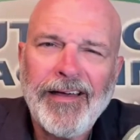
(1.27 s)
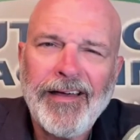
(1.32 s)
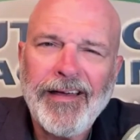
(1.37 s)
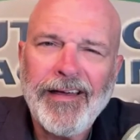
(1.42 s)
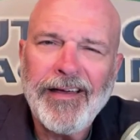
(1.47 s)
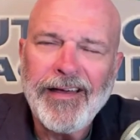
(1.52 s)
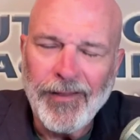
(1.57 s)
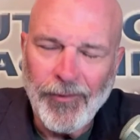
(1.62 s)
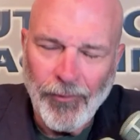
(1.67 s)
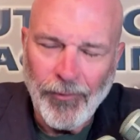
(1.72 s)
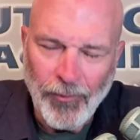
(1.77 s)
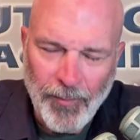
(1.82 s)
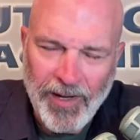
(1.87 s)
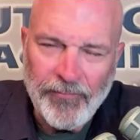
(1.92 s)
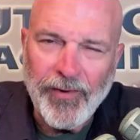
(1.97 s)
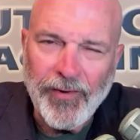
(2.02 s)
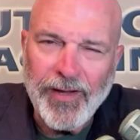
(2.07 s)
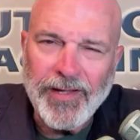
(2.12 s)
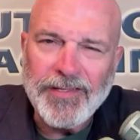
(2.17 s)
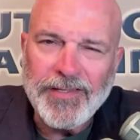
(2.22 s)
Hello, my
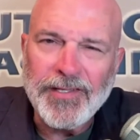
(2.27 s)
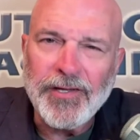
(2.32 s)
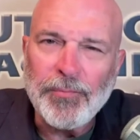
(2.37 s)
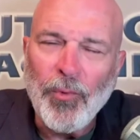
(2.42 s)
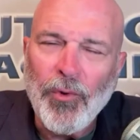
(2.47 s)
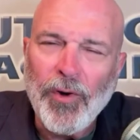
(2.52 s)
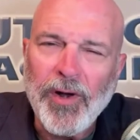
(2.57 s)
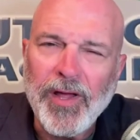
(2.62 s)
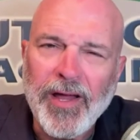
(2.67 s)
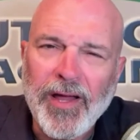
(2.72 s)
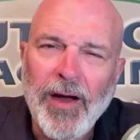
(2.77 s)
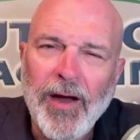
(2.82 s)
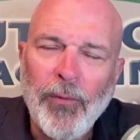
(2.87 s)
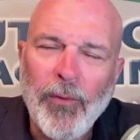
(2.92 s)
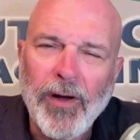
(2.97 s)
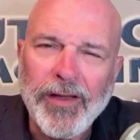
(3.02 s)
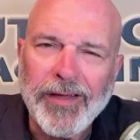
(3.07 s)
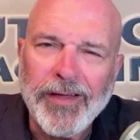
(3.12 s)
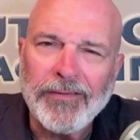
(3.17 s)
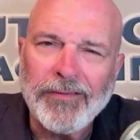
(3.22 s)
friends. Good morning. How
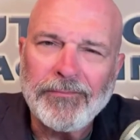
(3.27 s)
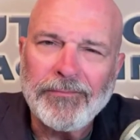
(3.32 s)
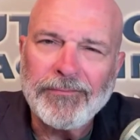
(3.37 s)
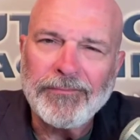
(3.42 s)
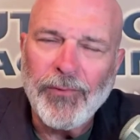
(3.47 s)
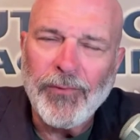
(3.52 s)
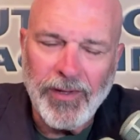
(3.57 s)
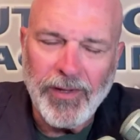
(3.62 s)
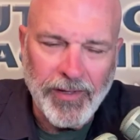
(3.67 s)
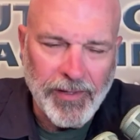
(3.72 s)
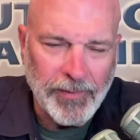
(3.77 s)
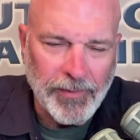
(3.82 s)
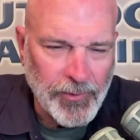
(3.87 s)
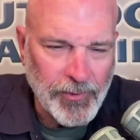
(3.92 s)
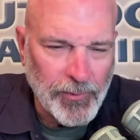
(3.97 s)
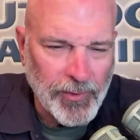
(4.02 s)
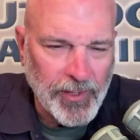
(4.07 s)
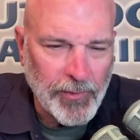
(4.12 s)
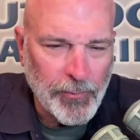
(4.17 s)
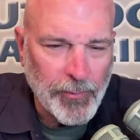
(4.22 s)
are you? Welcome
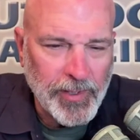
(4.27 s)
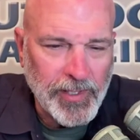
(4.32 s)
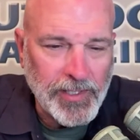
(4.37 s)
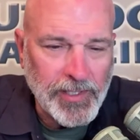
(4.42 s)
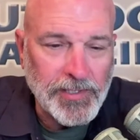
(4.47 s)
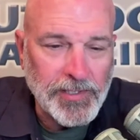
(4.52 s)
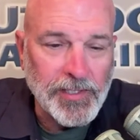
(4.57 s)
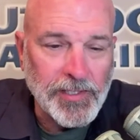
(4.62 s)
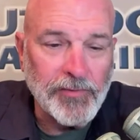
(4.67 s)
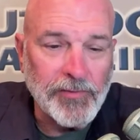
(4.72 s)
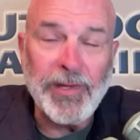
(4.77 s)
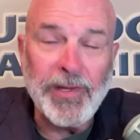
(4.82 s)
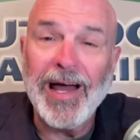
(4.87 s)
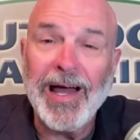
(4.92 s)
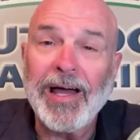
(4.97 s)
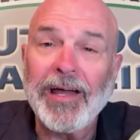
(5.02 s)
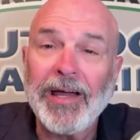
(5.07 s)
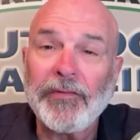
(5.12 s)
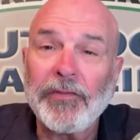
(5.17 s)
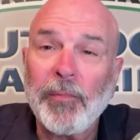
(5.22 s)
to another edition of
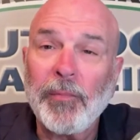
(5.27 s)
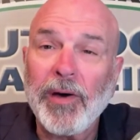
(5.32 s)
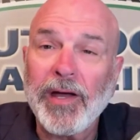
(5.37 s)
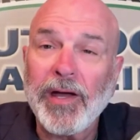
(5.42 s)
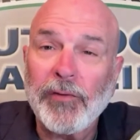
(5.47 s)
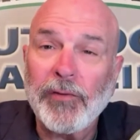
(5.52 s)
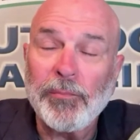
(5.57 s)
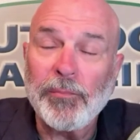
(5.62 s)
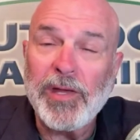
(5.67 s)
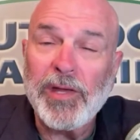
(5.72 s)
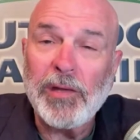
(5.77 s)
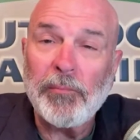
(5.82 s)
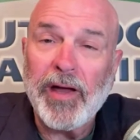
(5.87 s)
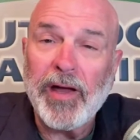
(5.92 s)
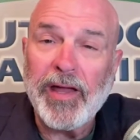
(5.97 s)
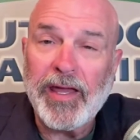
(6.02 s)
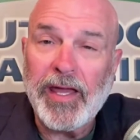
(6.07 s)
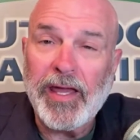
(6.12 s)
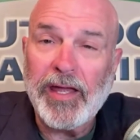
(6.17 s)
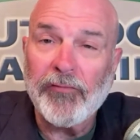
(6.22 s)
Behind the Mic with me,
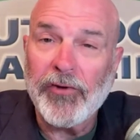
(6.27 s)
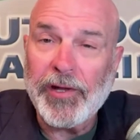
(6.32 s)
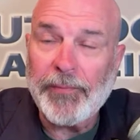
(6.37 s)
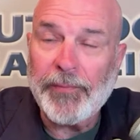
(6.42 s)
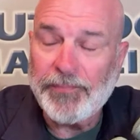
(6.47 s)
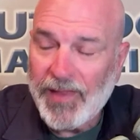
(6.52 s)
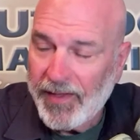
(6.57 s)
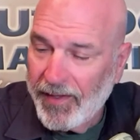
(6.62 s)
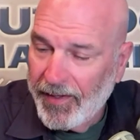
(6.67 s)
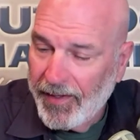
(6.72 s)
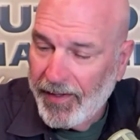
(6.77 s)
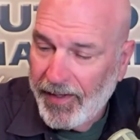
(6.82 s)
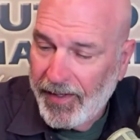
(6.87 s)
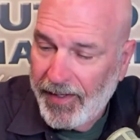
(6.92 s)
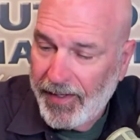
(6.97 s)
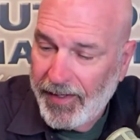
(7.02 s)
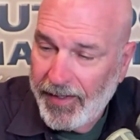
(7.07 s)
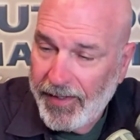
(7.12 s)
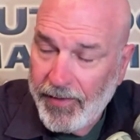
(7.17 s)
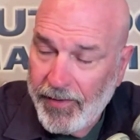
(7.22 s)
Mike Avery,
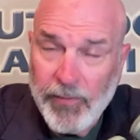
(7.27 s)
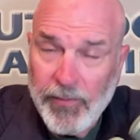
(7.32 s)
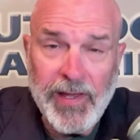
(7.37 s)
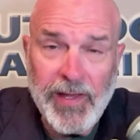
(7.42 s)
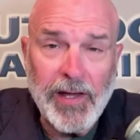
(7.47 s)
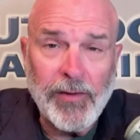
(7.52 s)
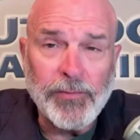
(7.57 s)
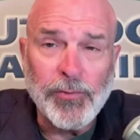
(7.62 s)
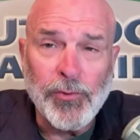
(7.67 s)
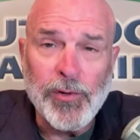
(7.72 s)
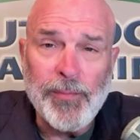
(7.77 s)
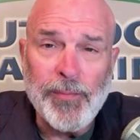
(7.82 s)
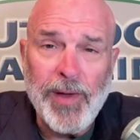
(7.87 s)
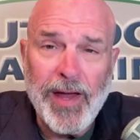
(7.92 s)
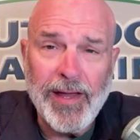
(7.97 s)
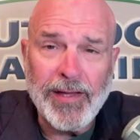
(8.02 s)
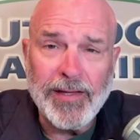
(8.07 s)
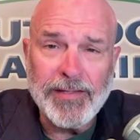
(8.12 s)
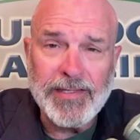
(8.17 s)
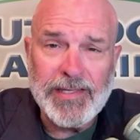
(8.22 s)
here in the Outdoor
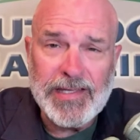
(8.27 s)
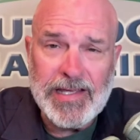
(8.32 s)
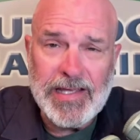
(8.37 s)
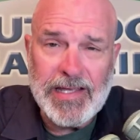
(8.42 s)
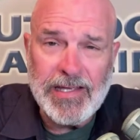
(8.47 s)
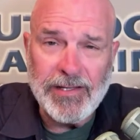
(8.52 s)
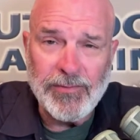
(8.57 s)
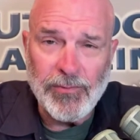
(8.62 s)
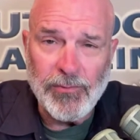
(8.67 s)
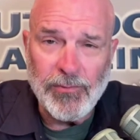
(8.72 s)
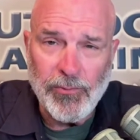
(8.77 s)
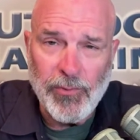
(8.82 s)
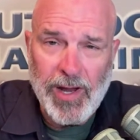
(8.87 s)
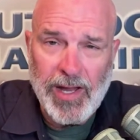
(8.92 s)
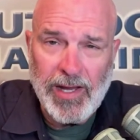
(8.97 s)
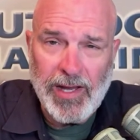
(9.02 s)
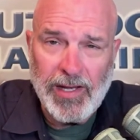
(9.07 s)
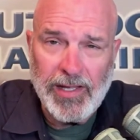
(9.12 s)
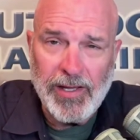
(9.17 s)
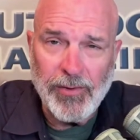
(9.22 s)
Magazine
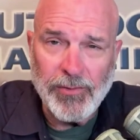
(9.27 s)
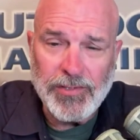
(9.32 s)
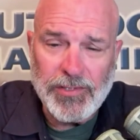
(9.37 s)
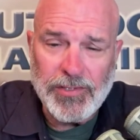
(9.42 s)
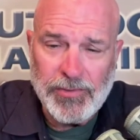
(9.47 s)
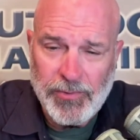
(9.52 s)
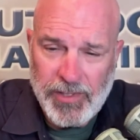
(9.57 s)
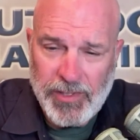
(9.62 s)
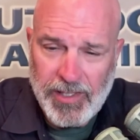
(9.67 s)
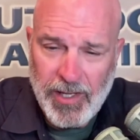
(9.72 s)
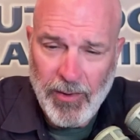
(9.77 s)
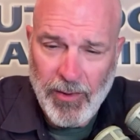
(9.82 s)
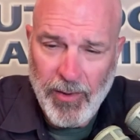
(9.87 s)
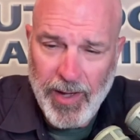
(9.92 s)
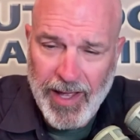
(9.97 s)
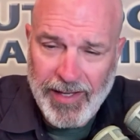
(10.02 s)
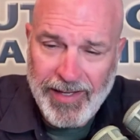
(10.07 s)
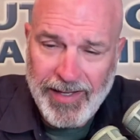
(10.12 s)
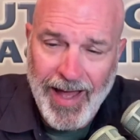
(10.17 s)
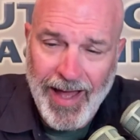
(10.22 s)
radio studio.
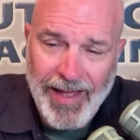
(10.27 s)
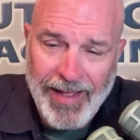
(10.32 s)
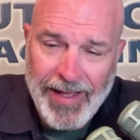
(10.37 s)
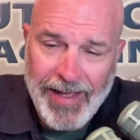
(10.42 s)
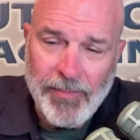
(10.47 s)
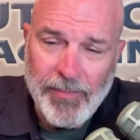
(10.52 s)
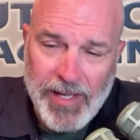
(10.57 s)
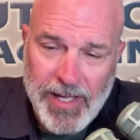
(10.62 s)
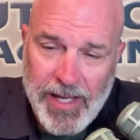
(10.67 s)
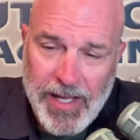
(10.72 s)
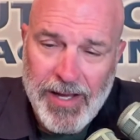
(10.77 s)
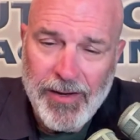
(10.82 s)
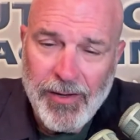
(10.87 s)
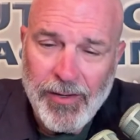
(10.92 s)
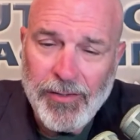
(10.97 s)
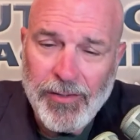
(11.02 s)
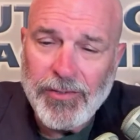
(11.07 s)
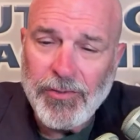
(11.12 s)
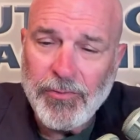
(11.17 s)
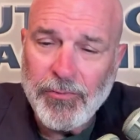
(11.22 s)
And I am
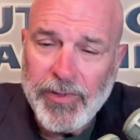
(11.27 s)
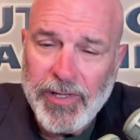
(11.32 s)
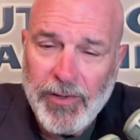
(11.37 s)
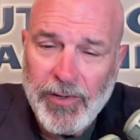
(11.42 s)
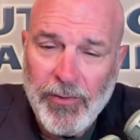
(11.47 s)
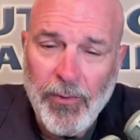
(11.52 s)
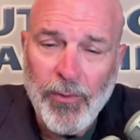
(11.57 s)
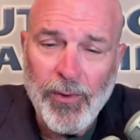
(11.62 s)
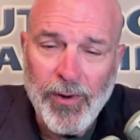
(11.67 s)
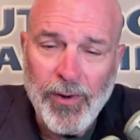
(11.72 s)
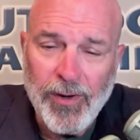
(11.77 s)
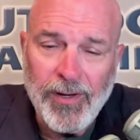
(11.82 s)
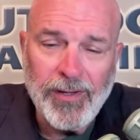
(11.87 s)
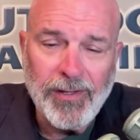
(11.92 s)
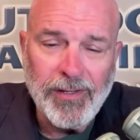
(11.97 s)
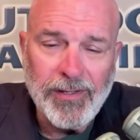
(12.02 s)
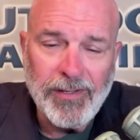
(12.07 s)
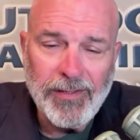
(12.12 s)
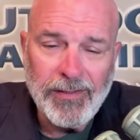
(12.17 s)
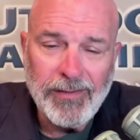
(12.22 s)
here to record.
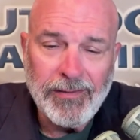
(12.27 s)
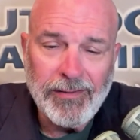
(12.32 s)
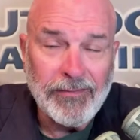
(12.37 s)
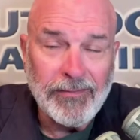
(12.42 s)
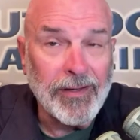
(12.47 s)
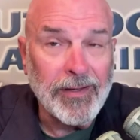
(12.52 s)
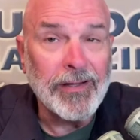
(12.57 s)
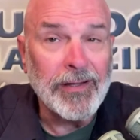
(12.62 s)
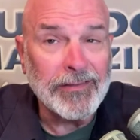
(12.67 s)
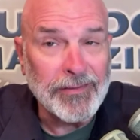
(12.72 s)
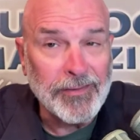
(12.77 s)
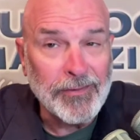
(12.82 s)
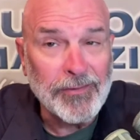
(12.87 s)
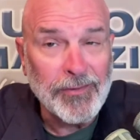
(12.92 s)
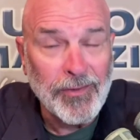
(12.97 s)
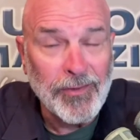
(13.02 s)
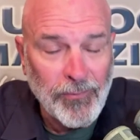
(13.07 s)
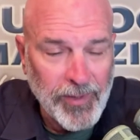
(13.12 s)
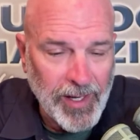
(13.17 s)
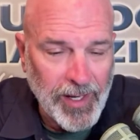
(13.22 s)
Well, you
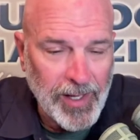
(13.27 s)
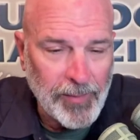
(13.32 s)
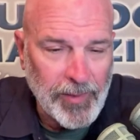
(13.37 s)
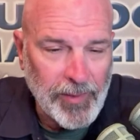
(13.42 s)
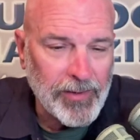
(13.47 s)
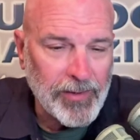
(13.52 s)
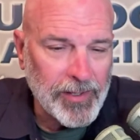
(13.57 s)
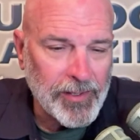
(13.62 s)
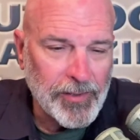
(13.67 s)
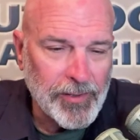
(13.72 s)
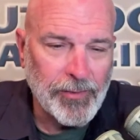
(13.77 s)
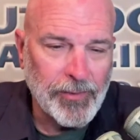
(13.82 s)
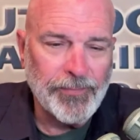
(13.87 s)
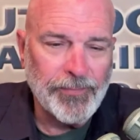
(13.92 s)
know what I'm here to do